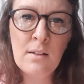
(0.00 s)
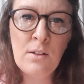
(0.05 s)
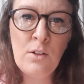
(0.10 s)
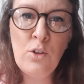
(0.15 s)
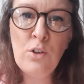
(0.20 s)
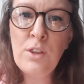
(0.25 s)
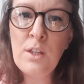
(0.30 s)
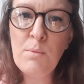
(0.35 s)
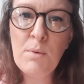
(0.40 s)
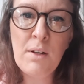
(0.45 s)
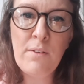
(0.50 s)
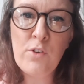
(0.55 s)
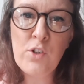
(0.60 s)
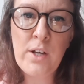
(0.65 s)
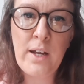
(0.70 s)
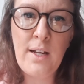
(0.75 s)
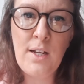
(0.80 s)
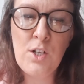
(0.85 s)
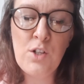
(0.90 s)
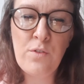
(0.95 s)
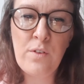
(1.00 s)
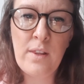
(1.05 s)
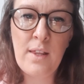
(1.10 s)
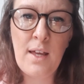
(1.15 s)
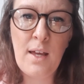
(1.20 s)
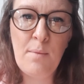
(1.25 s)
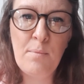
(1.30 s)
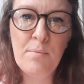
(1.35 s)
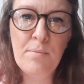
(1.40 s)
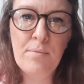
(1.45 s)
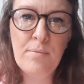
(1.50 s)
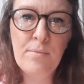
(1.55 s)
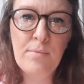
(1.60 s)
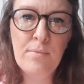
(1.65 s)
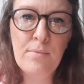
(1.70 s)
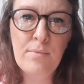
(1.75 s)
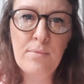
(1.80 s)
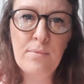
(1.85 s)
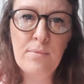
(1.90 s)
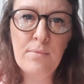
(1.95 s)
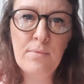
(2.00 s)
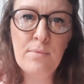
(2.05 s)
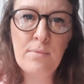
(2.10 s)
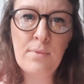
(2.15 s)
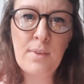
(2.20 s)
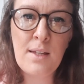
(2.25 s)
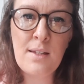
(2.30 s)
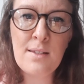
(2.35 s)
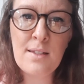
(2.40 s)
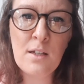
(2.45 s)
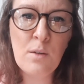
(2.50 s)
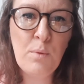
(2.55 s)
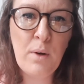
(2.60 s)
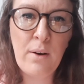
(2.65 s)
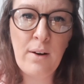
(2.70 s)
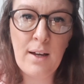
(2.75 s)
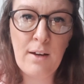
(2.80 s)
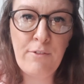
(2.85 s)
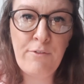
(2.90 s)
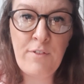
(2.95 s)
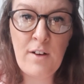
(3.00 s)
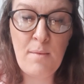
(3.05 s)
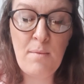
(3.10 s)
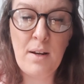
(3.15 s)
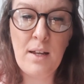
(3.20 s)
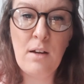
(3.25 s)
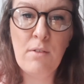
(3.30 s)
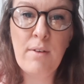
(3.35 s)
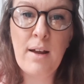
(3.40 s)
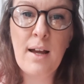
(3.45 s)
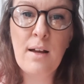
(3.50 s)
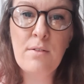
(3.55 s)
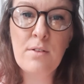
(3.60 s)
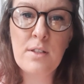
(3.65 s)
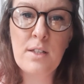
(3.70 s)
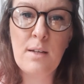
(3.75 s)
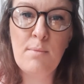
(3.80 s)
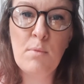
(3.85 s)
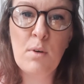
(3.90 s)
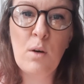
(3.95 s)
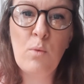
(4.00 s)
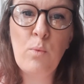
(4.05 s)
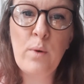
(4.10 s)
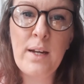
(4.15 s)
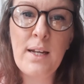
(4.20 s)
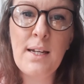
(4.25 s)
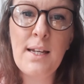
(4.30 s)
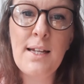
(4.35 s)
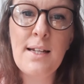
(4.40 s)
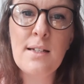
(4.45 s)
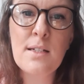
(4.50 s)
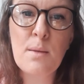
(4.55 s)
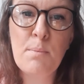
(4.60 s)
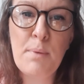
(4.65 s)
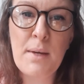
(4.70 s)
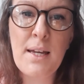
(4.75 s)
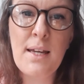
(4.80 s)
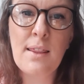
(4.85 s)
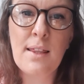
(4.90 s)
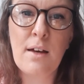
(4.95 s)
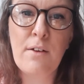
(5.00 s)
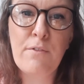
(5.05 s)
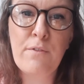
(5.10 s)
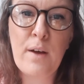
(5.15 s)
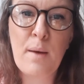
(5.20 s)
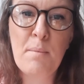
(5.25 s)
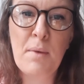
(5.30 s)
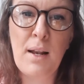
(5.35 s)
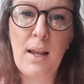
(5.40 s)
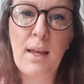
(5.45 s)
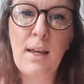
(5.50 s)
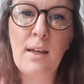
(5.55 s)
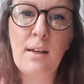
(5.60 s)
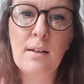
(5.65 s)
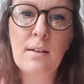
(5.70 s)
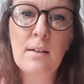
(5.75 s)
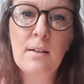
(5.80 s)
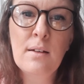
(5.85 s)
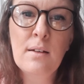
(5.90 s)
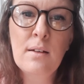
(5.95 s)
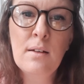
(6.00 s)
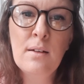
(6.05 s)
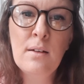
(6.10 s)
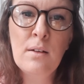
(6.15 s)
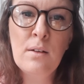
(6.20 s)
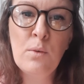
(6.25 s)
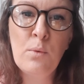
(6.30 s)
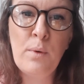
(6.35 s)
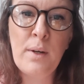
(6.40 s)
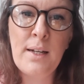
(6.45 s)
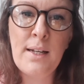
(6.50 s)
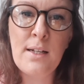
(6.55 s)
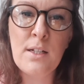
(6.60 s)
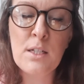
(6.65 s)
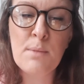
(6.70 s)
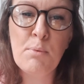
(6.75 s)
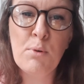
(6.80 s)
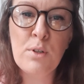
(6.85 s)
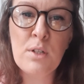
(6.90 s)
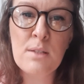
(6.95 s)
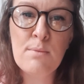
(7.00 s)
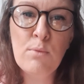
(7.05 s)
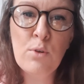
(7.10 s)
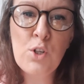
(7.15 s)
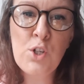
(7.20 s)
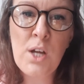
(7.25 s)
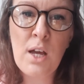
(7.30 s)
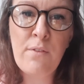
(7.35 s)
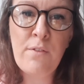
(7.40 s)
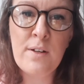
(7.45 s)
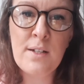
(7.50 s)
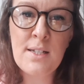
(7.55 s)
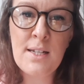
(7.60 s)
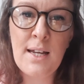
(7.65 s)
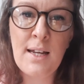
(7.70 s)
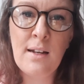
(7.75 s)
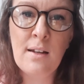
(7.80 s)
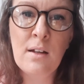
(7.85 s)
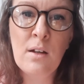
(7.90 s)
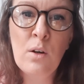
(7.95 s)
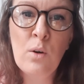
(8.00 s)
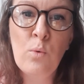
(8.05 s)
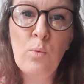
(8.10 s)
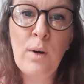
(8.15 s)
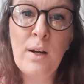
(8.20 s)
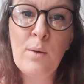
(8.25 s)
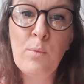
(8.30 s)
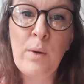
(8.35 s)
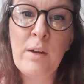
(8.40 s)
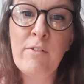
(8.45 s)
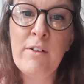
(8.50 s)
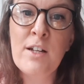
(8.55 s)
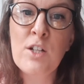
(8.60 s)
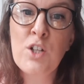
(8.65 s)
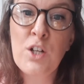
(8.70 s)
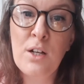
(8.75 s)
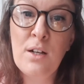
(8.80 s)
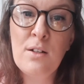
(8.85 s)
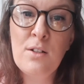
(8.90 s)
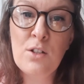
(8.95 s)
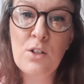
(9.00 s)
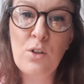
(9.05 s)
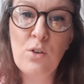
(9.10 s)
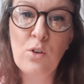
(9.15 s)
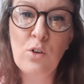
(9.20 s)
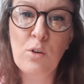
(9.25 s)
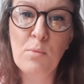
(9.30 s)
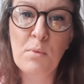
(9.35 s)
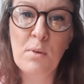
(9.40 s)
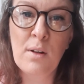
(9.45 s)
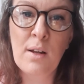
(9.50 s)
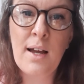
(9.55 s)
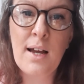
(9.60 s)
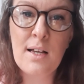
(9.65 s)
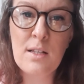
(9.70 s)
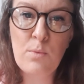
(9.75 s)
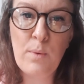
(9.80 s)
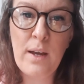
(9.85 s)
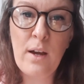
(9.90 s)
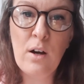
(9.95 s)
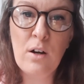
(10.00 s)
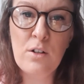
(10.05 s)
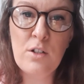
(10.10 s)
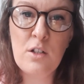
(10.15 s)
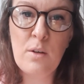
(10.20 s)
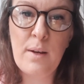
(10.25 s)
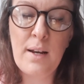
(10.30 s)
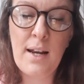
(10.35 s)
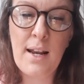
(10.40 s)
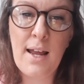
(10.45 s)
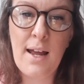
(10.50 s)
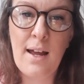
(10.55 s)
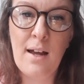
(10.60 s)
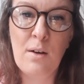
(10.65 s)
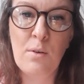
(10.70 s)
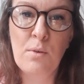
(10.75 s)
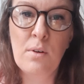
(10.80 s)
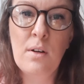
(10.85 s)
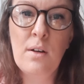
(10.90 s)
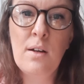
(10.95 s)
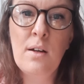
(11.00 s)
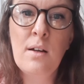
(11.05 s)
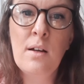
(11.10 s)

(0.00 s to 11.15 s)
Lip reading: Nothing will have changed for them. They still won't have family around them, and we need to be that family. We need to put as much effort in when we return to normal as we are doing now.